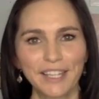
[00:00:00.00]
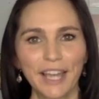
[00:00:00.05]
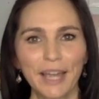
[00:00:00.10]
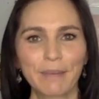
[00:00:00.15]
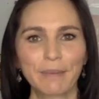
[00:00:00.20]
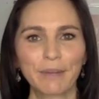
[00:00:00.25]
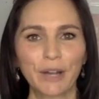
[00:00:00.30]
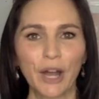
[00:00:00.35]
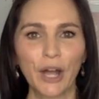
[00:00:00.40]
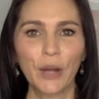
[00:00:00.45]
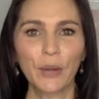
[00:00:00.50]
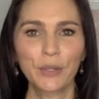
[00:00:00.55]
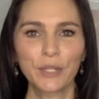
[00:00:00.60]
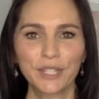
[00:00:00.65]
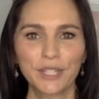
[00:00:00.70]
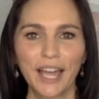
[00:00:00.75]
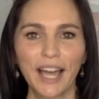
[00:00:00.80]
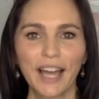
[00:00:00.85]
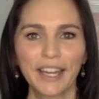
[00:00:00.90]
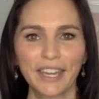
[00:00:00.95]
I'm your host,
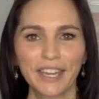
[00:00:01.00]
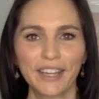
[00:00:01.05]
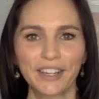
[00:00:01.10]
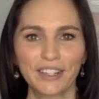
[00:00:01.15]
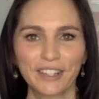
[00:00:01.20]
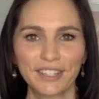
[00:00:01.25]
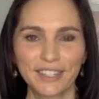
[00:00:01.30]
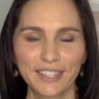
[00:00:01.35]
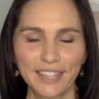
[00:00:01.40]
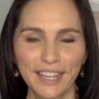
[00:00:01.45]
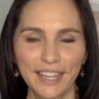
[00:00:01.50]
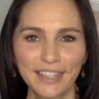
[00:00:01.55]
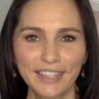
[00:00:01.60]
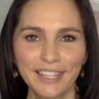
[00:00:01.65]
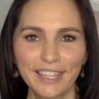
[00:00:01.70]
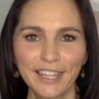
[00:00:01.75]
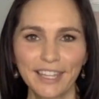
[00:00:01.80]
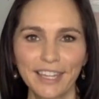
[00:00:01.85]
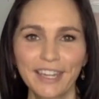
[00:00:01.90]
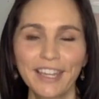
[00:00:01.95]
Anya
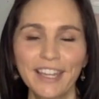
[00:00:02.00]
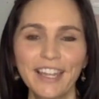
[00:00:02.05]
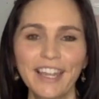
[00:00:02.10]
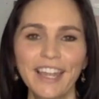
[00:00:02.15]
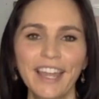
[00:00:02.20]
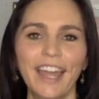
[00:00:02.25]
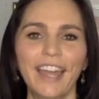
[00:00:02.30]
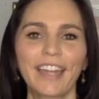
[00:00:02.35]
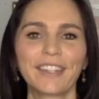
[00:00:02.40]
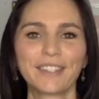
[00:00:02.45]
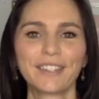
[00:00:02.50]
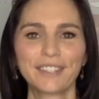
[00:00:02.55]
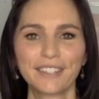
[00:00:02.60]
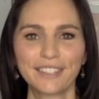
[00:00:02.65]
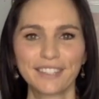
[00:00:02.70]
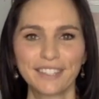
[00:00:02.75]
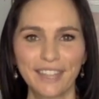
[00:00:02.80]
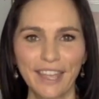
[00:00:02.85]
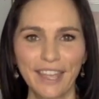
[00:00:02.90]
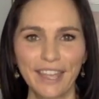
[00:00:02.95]
Chrysanthon, and
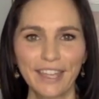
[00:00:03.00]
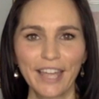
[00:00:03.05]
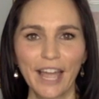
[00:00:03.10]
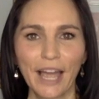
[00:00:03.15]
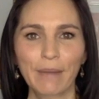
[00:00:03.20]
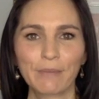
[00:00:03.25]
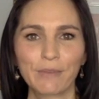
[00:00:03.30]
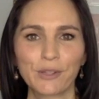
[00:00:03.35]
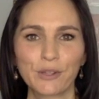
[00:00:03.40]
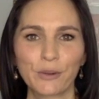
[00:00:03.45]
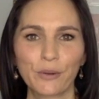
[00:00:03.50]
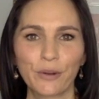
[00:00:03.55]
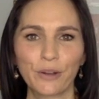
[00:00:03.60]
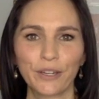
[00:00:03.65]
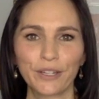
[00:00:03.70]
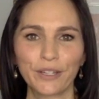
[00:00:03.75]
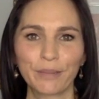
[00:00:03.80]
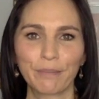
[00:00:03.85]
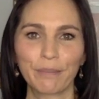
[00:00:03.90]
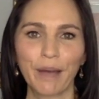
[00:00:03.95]
today I'm
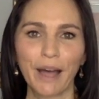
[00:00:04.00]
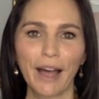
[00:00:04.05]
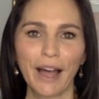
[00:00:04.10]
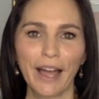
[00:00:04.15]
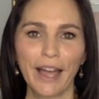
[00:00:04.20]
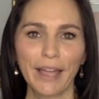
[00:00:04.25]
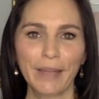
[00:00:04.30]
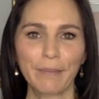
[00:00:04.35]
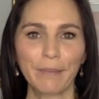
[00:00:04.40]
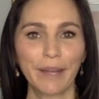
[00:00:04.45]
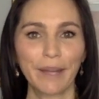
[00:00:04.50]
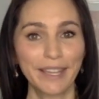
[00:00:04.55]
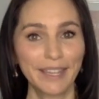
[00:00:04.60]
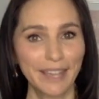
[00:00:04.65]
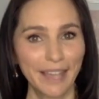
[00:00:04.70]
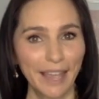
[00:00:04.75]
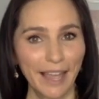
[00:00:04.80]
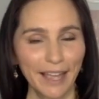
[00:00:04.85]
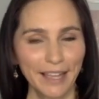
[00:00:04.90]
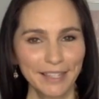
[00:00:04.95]
joined by my
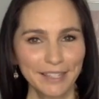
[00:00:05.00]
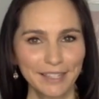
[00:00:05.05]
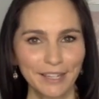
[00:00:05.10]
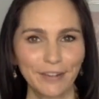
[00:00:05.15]
guest.